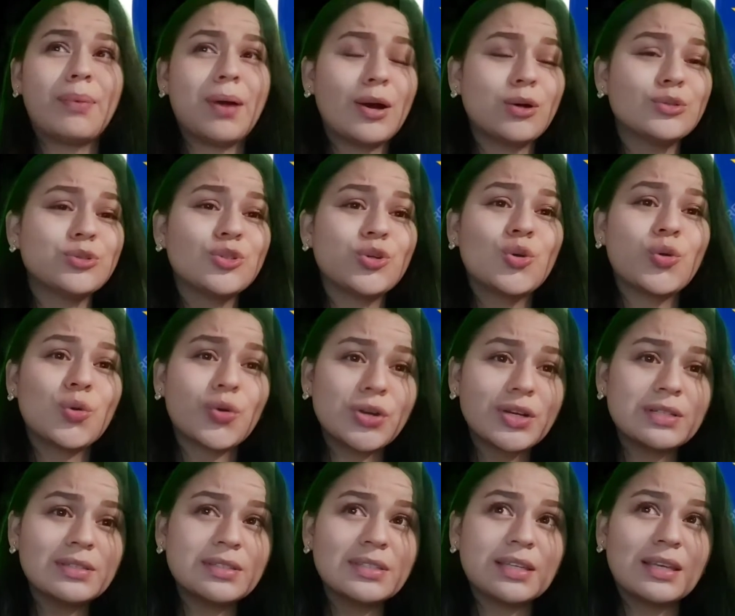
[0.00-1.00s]
about
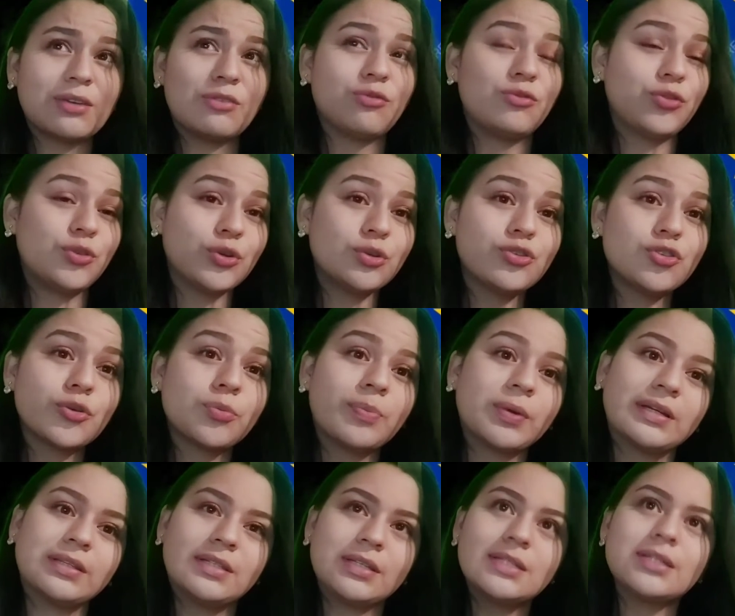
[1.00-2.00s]
current and future
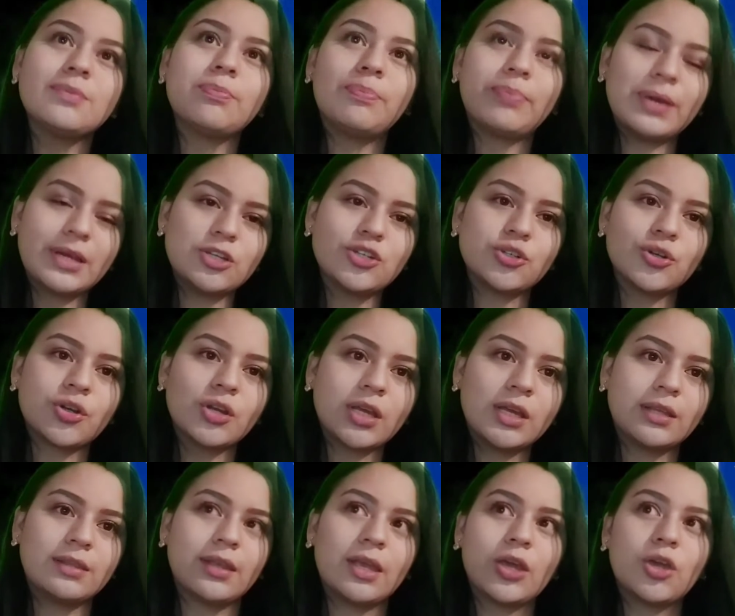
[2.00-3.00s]
participation
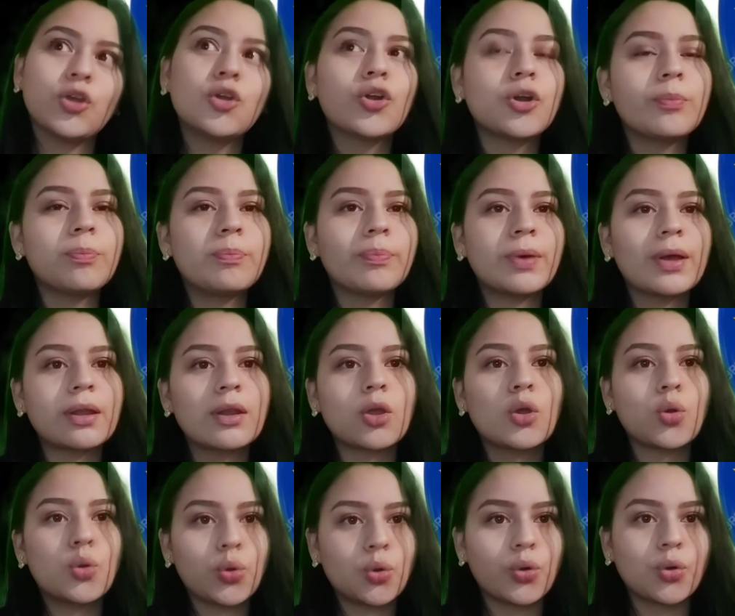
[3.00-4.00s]
in the European
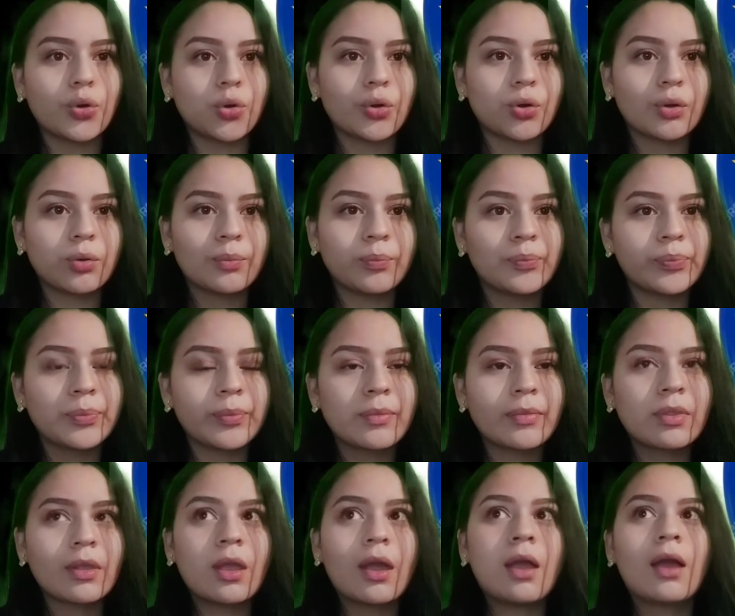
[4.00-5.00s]
Union.
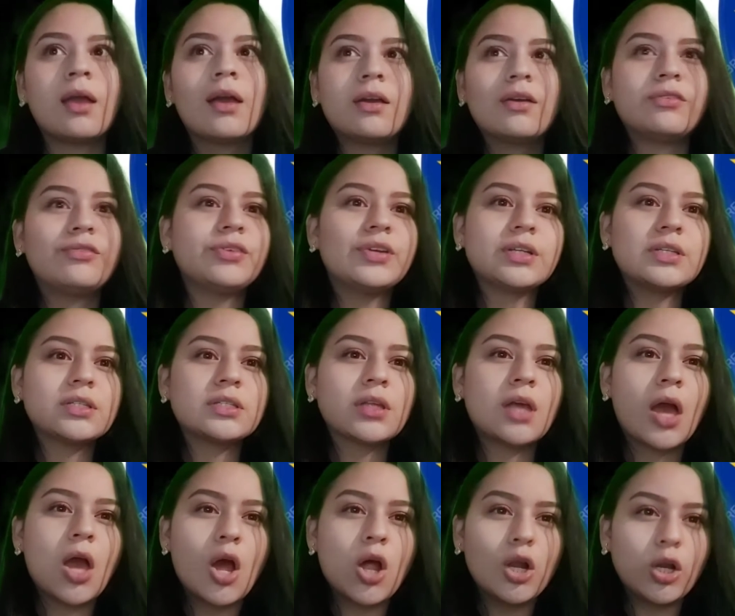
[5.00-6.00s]
First,
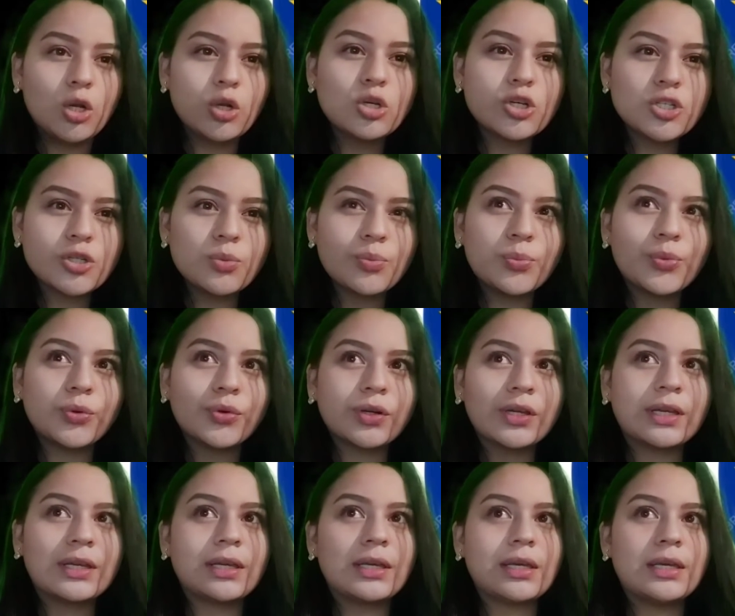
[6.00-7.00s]

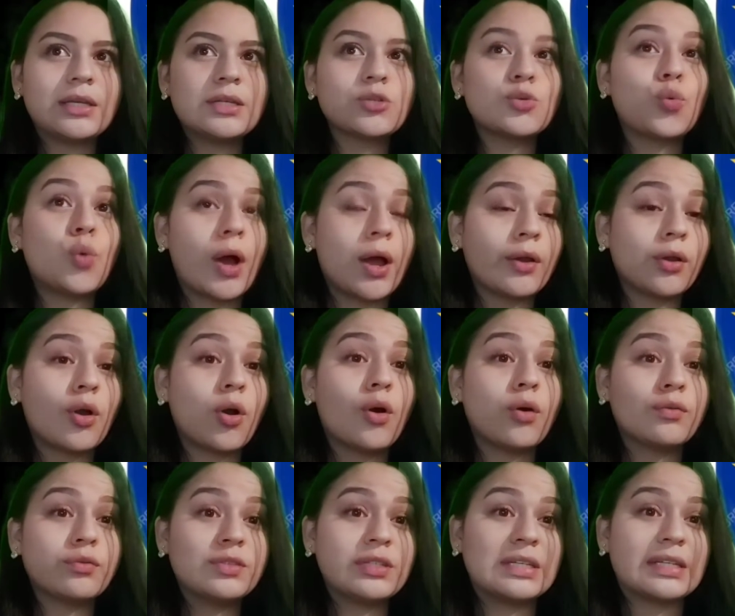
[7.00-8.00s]
Luxembourg is one
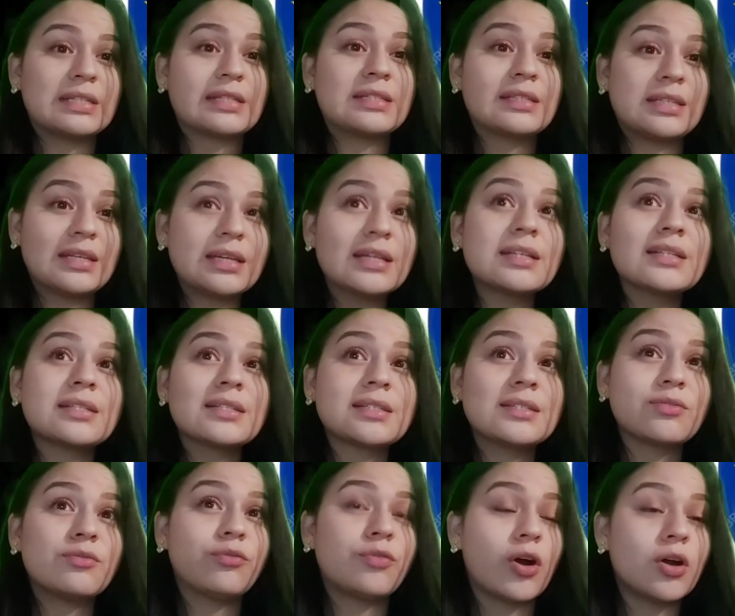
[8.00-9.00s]
of the
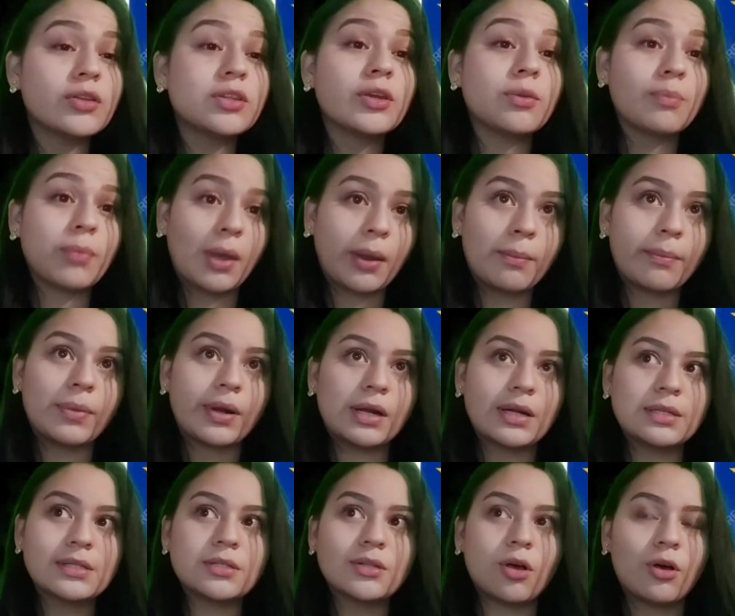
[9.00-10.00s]
6 founding
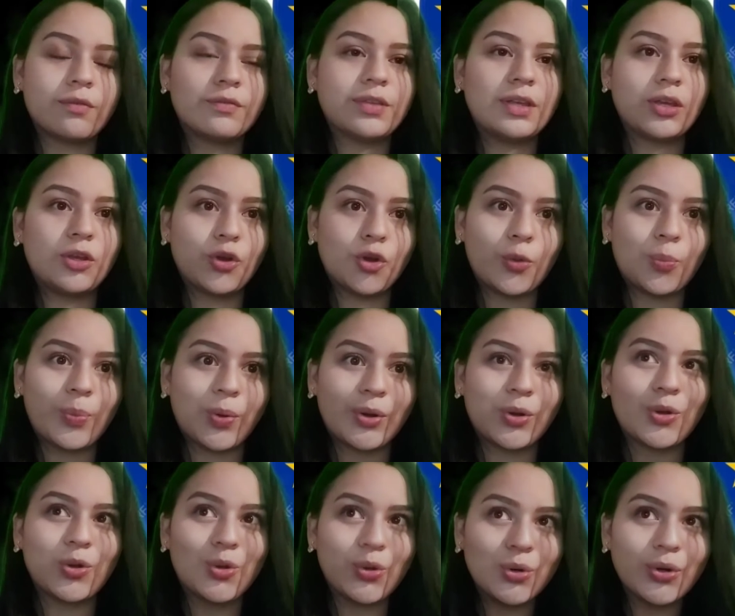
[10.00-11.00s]
members of the
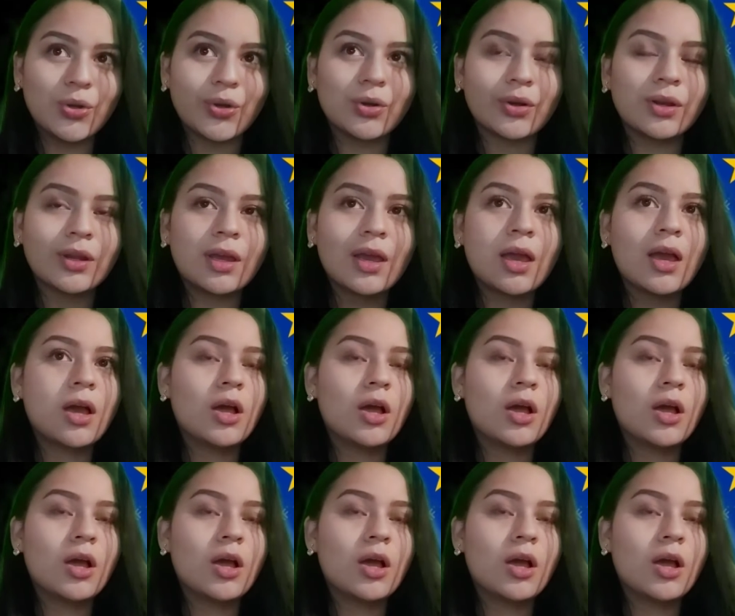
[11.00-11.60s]
European Union.